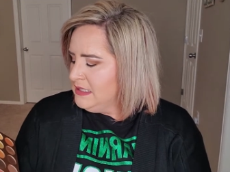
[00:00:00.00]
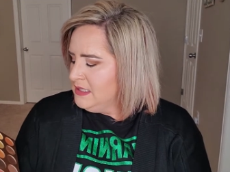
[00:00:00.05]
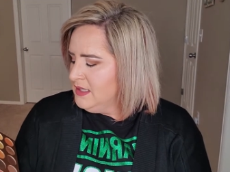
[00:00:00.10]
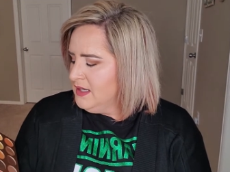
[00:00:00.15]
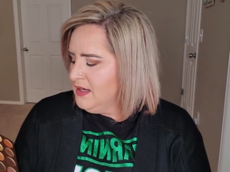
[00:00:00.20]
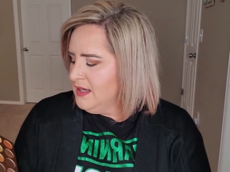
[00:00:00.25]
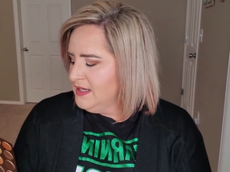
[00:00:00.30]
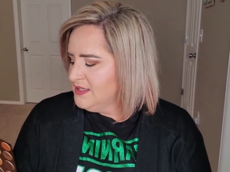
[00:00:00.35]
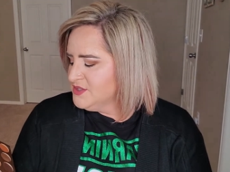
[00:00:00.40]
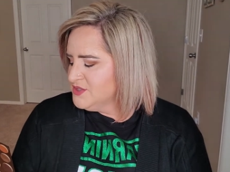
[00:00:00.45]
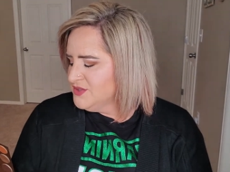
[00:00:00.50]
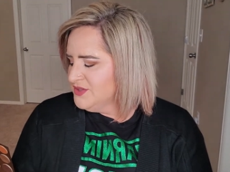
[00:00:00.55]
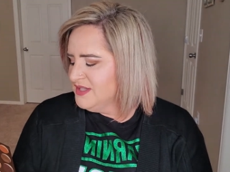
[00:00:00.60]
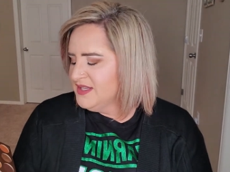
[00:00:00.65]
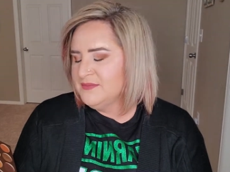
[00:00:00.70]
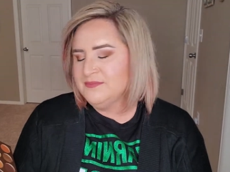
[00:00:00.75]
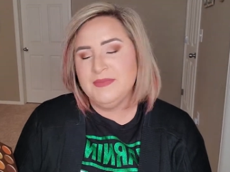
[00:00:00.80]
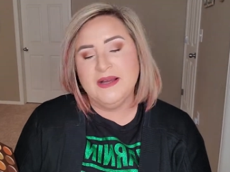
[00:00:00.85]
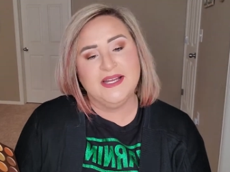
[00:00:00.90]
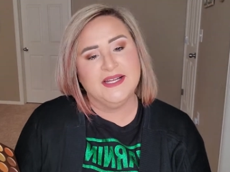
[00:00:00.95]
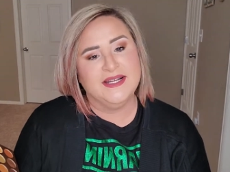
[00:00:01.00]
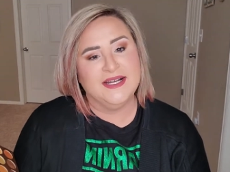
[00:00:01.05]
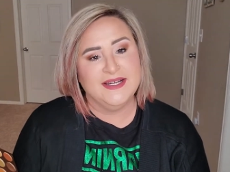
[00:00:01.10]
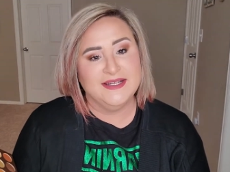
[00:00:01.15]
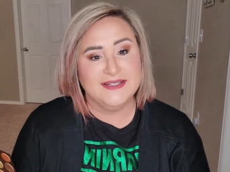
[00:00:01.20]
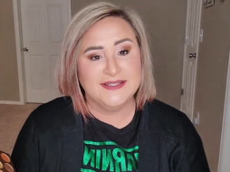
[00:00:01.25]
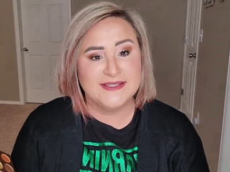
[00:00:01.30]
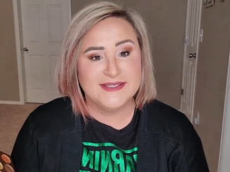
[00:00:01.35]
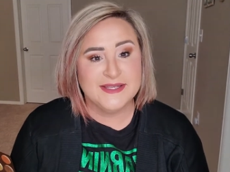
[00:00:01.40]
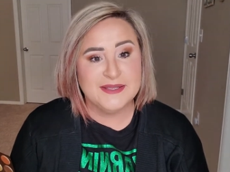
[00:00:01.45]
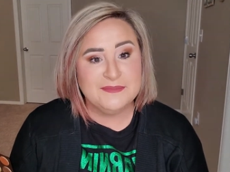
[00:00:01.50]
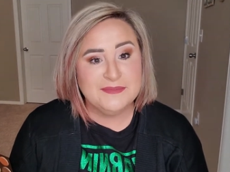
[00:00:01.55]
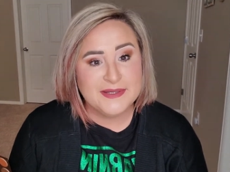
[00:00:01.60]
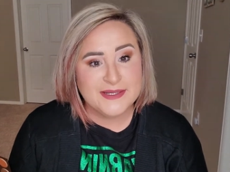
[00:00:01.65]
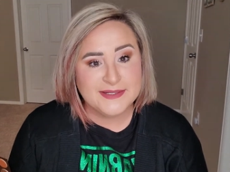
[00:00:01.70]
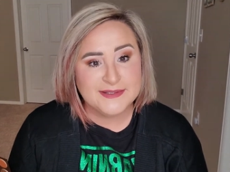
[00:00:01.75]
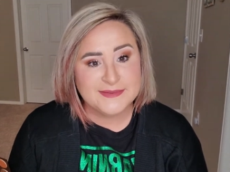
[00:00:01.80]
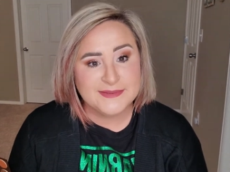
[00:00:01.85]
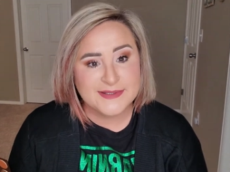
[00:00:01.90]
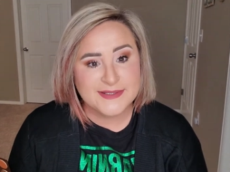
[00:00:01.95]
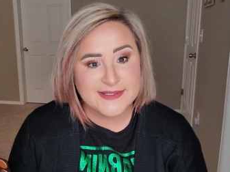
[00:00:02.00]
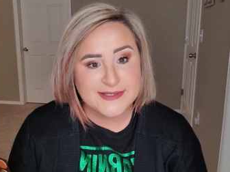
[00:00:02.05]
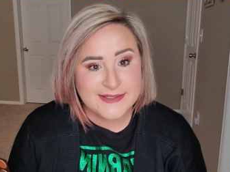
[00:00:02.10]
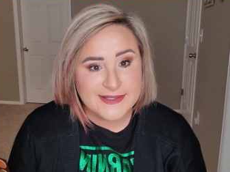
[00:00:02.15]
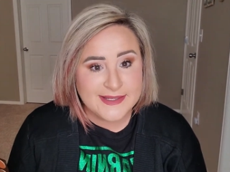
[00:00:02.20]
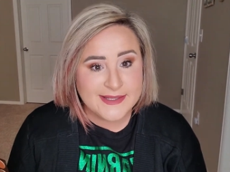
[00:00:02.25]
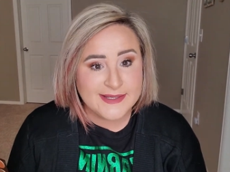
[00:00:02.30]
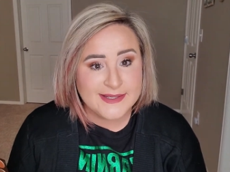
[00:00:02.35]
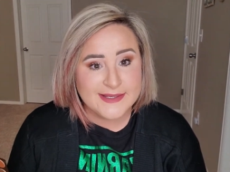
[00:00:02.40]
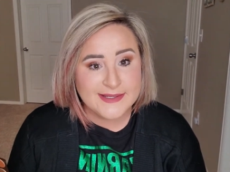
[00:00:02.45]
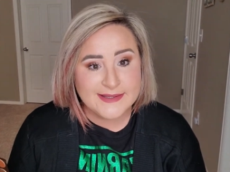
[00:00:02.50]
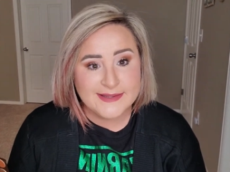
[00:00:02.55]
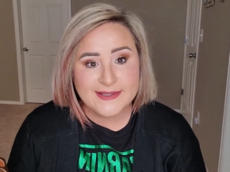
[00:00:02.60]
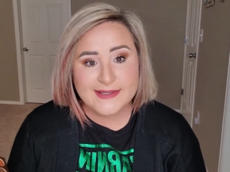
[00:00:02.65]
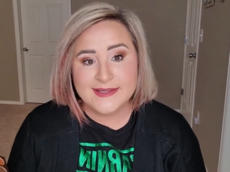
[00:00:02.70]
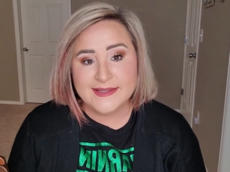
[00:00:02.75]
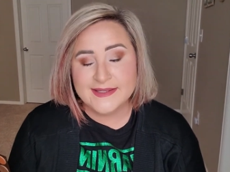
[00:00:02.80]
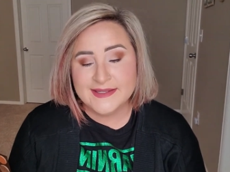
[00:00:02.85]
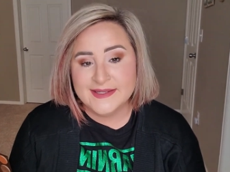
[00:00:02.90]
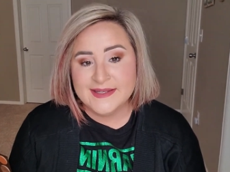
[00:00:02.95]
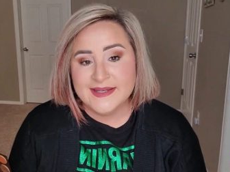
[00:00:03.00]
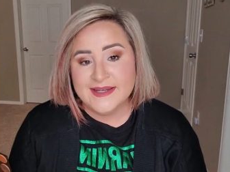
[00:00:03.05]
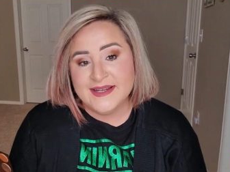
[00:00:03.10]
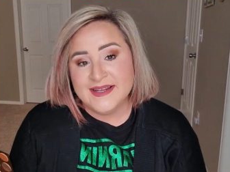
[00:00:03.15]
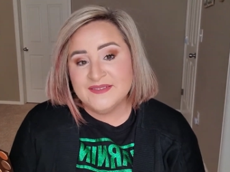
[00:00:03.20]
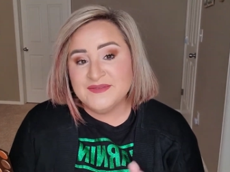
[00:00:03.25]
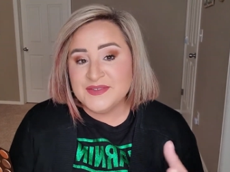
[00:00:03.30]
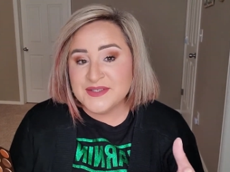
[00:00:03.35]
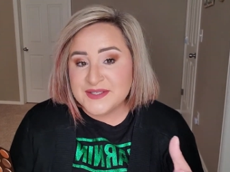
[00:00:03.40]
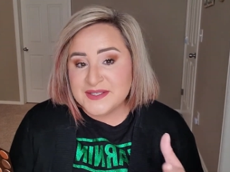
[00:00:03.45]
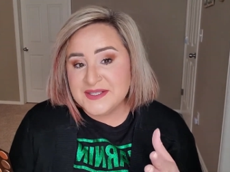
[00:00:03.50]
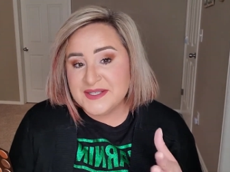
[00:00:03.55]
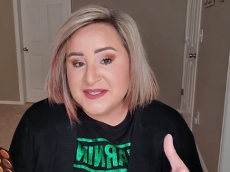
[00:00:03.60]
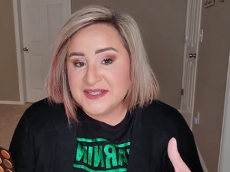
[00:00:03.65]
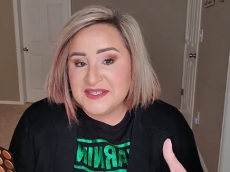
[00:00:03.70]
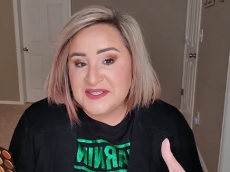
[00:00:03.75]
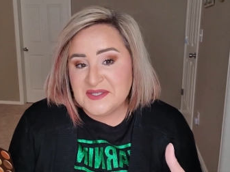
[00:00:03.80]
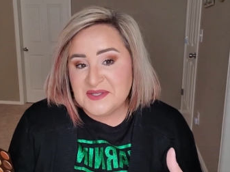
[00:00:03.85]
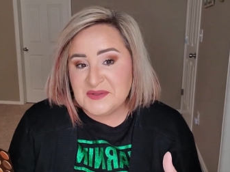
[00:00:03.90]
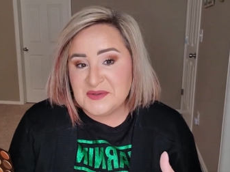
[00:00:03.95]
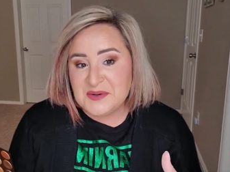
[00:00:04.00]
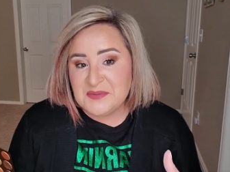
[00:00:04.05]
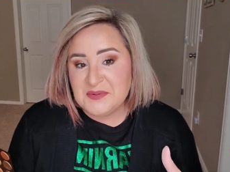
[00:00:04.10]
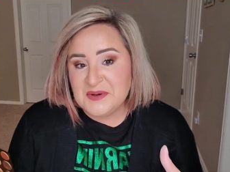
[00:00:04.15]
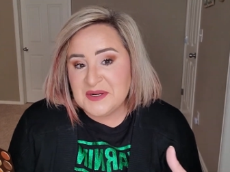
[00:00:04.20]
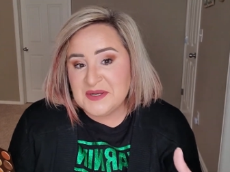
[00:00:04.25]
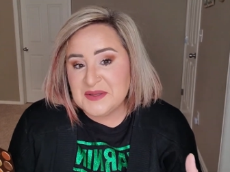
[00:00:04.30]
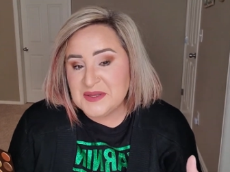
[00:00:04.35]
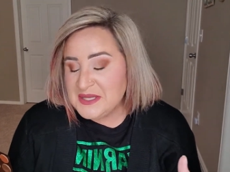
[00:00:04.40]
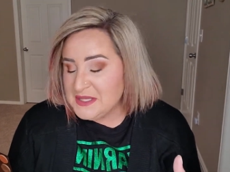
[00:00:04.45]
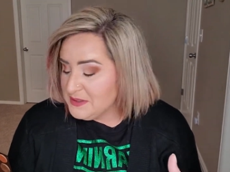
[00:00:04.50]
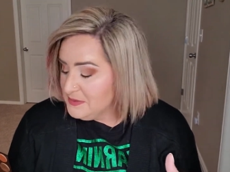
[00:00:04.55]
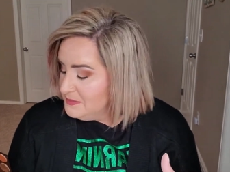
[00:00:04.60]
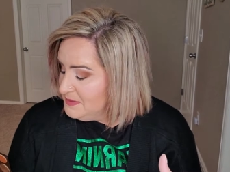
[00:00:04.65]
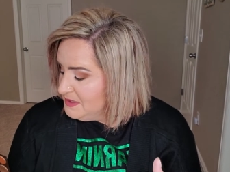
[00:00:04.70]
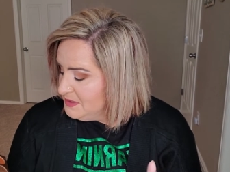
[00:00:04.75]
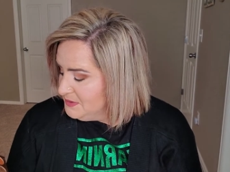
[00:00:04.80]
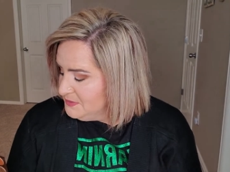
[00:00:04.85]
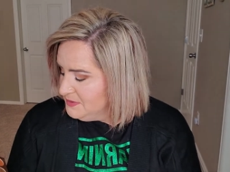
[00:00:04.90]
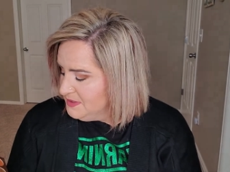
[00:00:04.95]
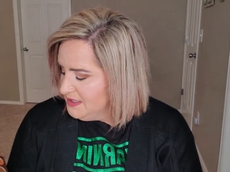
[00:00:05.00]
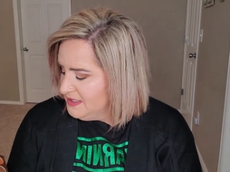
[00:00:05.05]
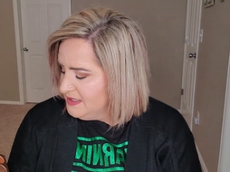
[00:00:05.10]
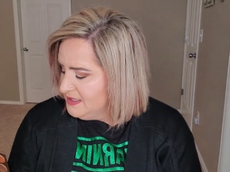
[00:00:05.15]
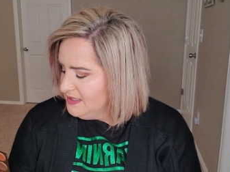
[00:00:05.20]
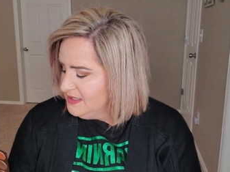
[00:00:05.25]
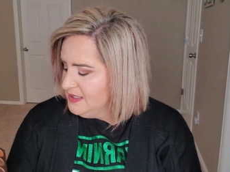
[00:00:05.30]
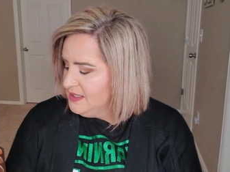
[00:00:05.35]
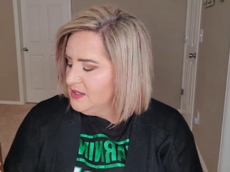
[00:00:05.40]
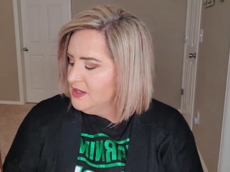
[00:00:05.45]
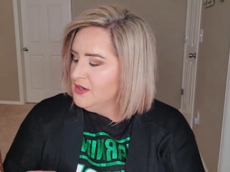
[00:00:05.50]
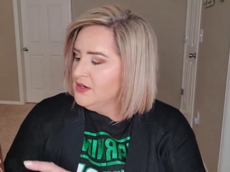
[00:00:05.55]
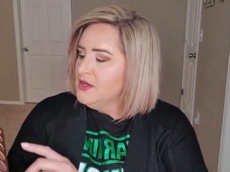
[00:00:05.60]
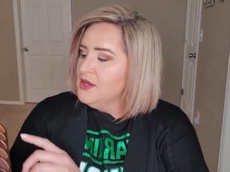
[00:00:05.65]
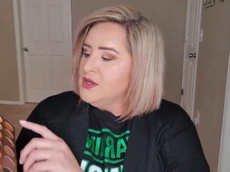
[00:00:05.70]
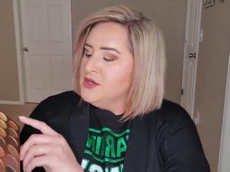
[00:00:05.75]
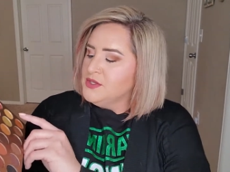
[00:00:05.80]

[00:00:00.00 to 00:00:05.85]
Actually, my God, it's St. Patrick's Day. Like, I feel like I need to incorporate a little bit of green in here.